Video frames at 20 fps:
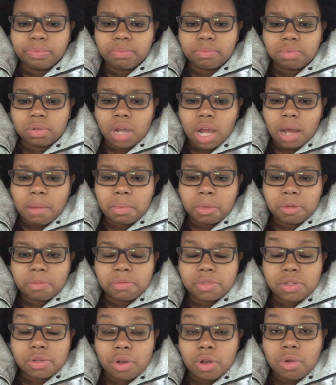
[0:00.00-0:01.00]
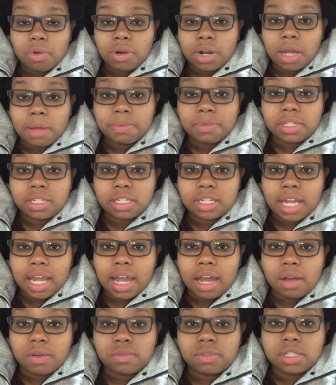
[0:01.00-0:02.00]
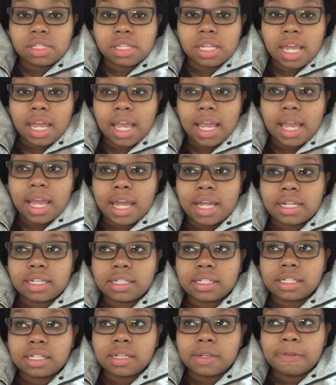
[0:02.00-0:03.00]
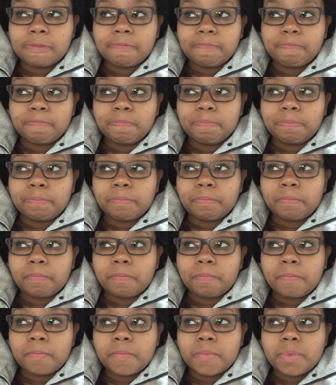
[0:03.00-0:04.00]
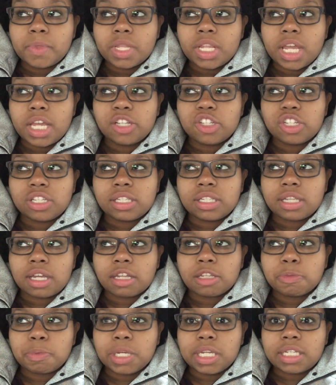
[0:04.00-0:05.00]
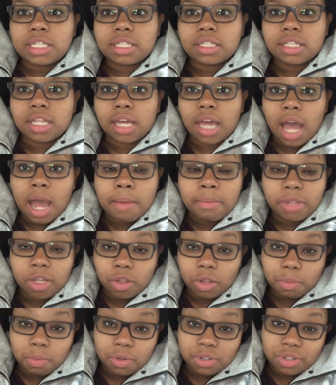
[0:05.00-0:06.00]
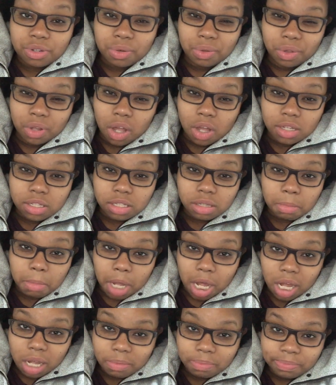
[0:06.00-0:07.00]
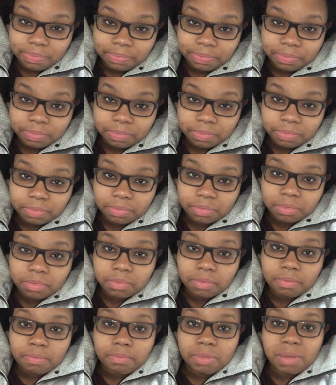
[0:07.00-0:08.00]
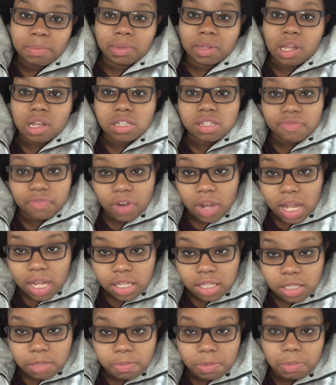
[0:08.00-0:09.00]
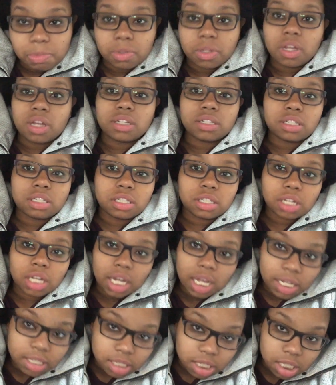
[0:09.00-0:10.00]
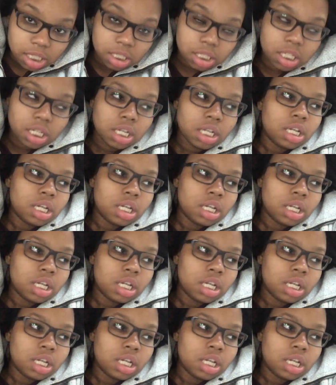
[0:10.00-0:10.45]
problems, their own ups and downs, and it just sucks because it's like I'm the only person who lost a mom. People lost friends, people lost a cousin.